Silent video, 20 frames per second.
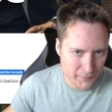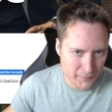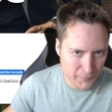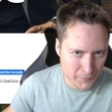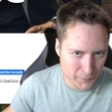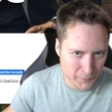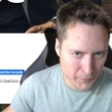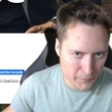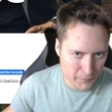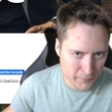
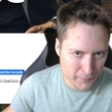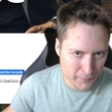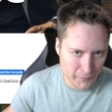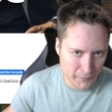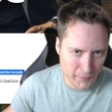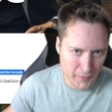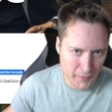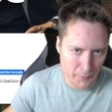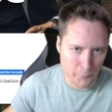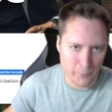suit. So
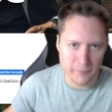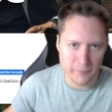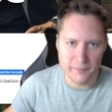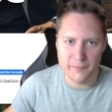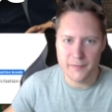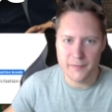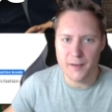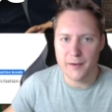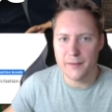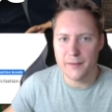yeah, what is
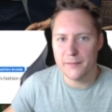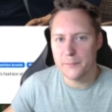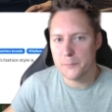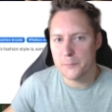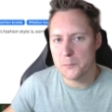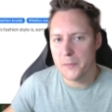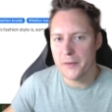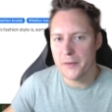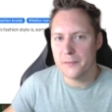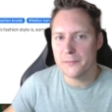Italian
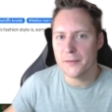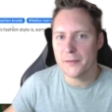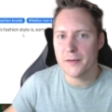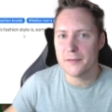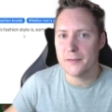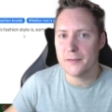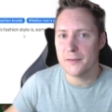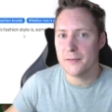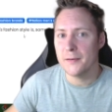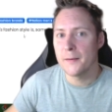men's
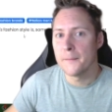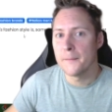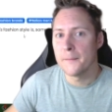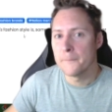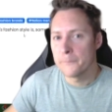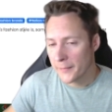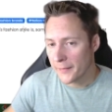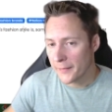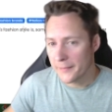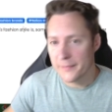fashion?
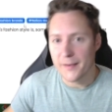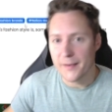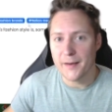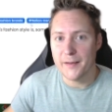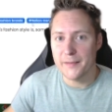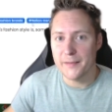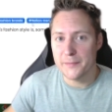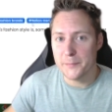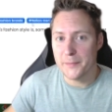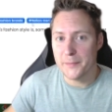
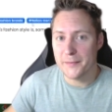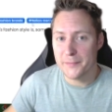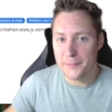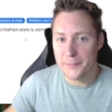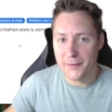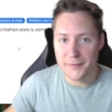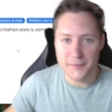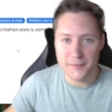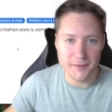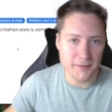Italian's men's
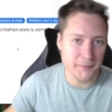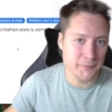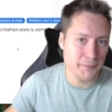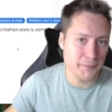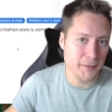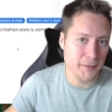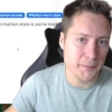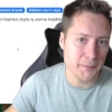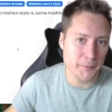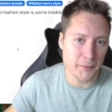fashion is
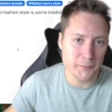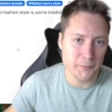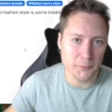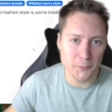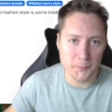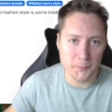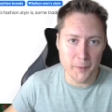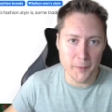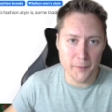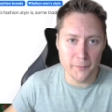very much
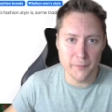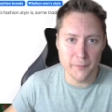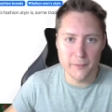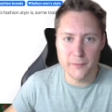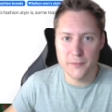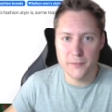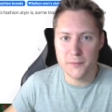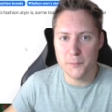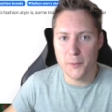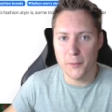all
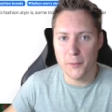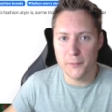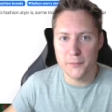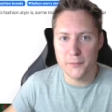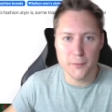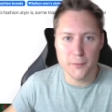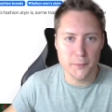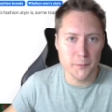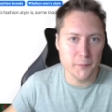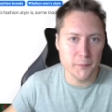about smart
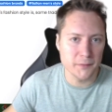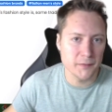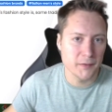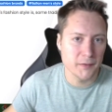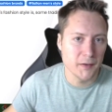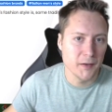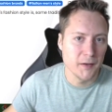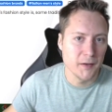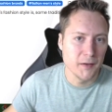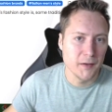suits.
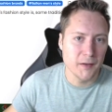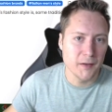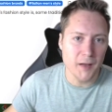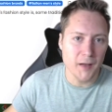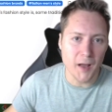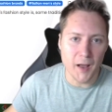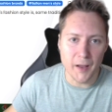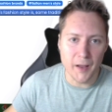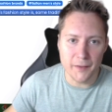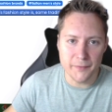
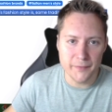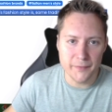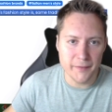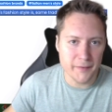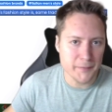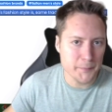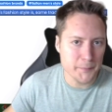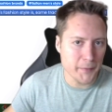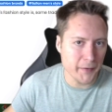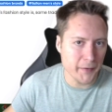
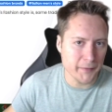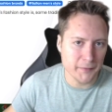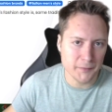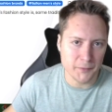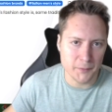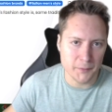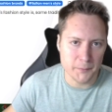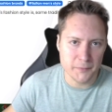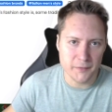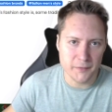This meta
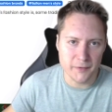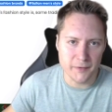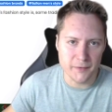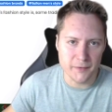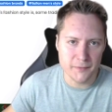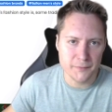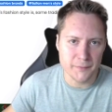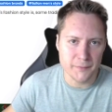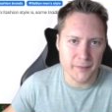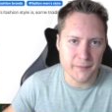description
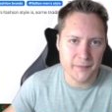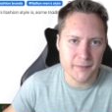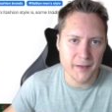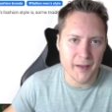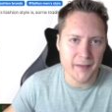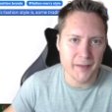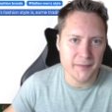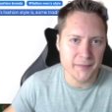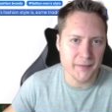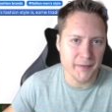is
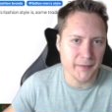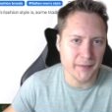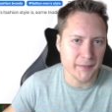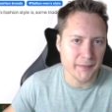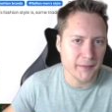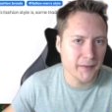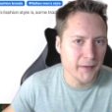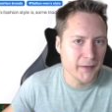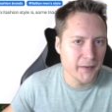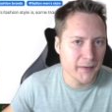fantastic.